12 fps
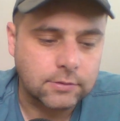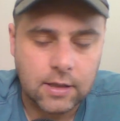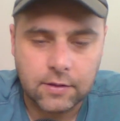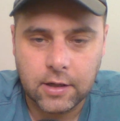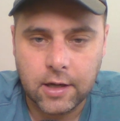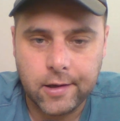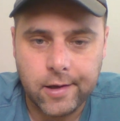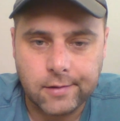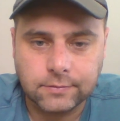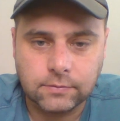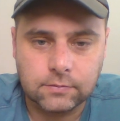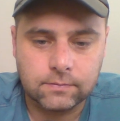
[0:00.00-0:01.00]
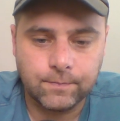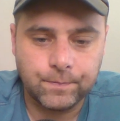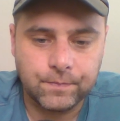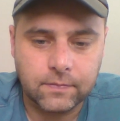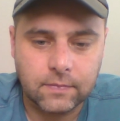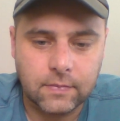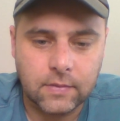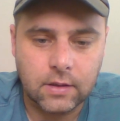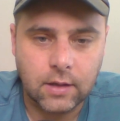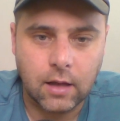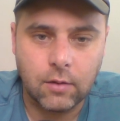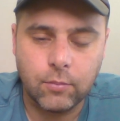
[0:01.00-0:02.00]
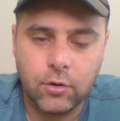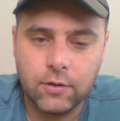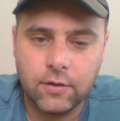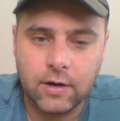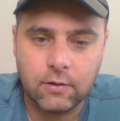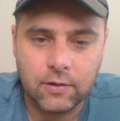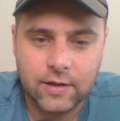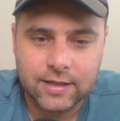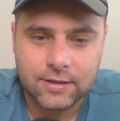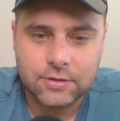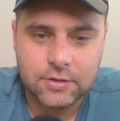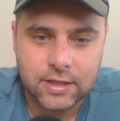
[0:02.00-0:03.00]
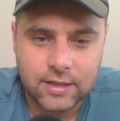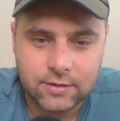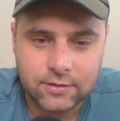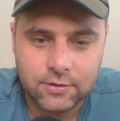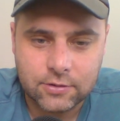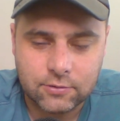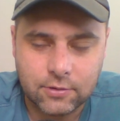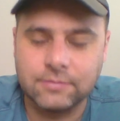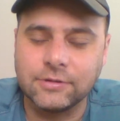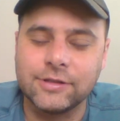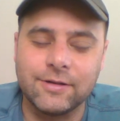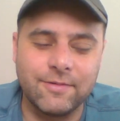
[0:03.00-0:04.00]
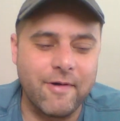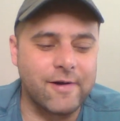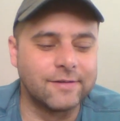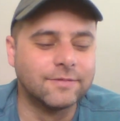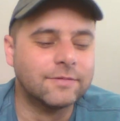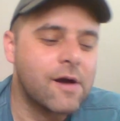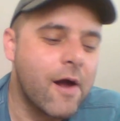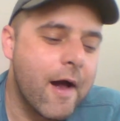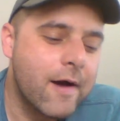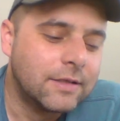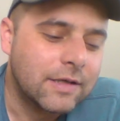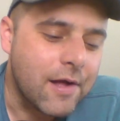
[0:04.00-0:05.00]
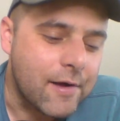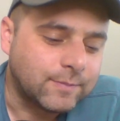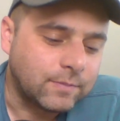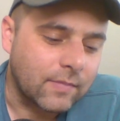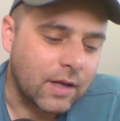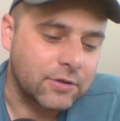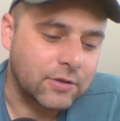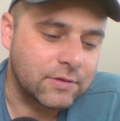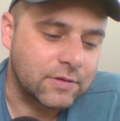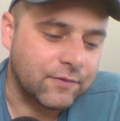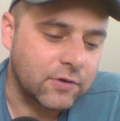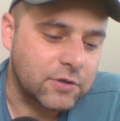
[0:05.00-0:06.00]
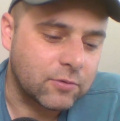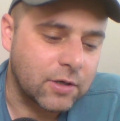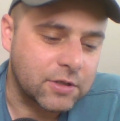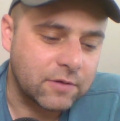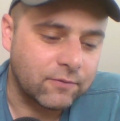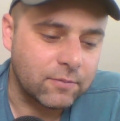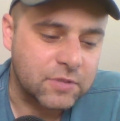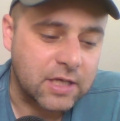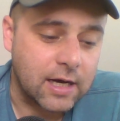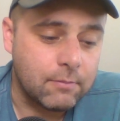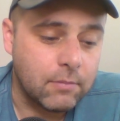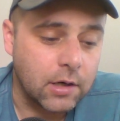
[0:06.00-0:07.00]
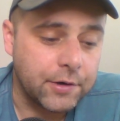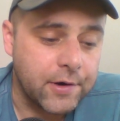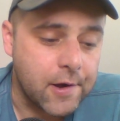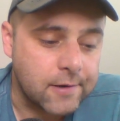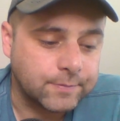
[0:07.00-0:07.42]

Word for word: in the, uh, I'll put their links in the description. All right, so that was the first question from Scott Munn.